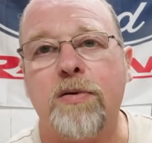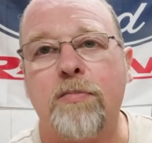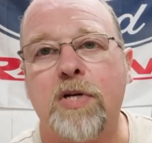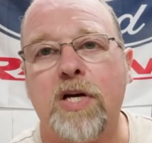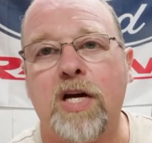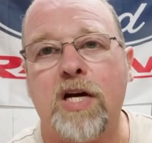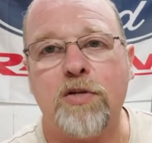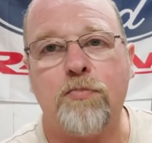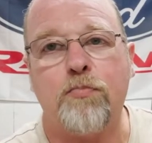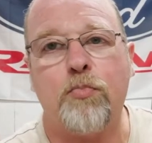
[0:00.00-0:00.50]

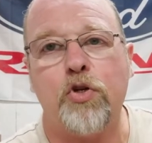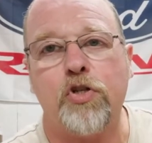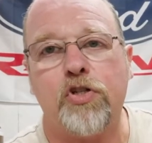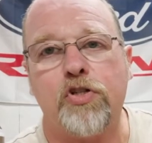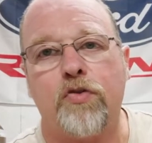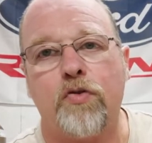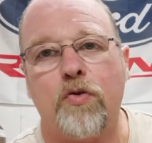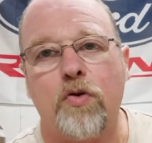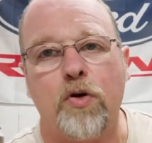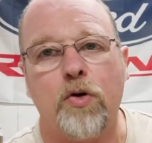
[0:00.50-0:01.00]
ties pushed
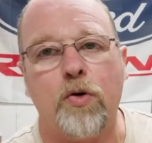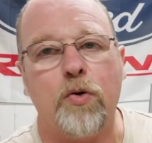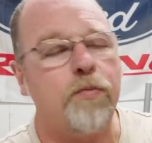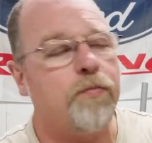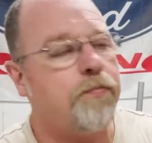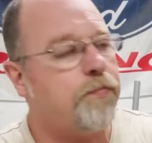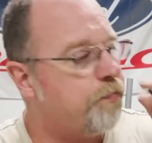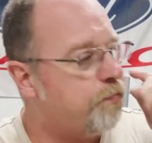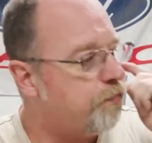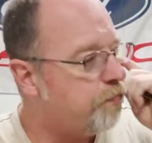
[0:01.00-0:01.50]
through
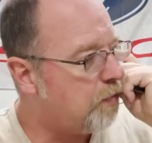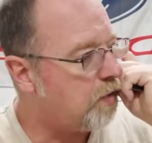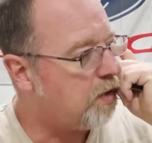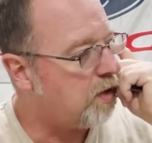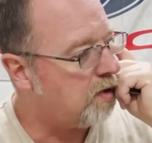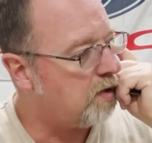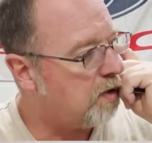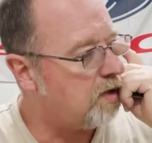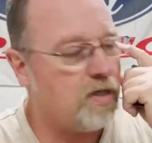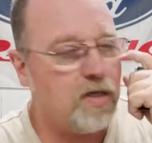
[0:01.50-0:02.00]

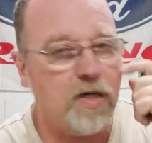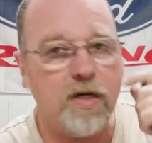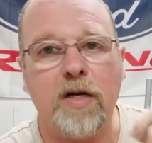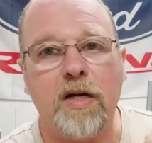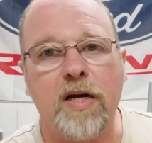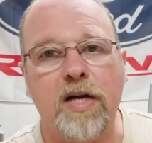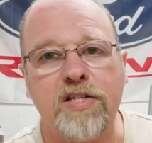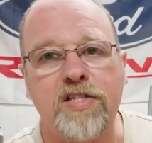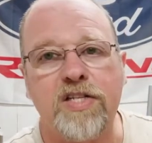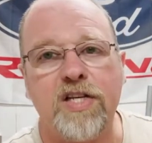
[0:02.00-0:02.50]
the
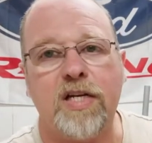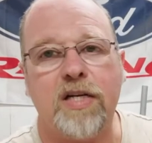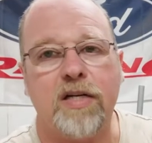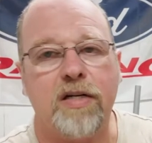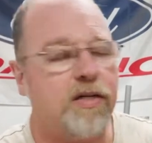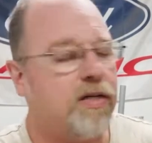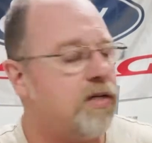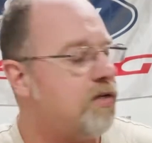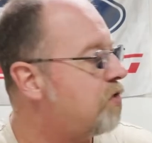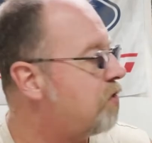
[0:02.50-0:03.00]
AC
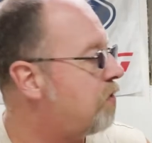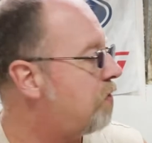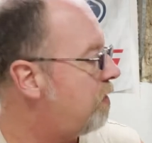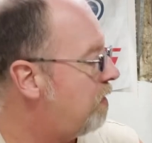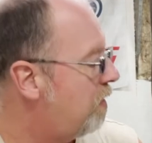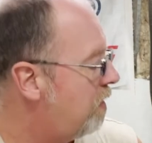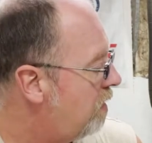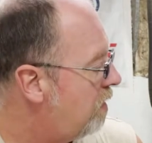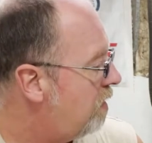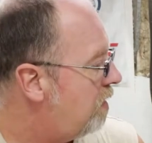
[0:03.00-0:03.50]
condenser.
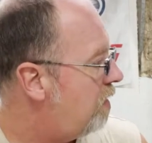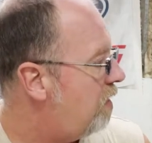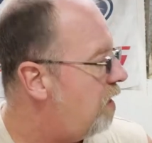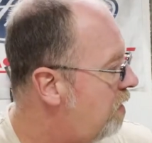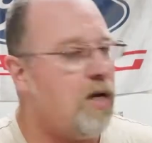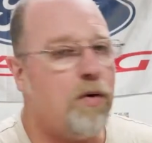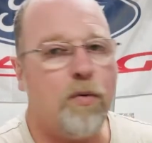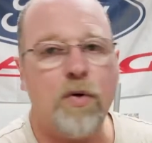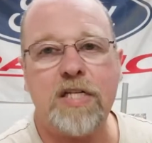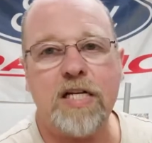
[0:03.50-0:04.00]
And
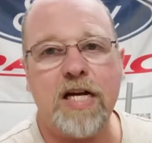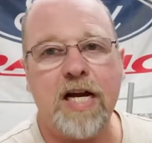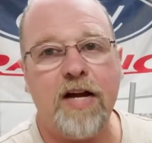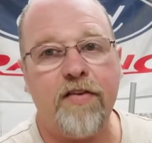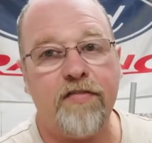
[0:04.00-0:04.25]
then once I have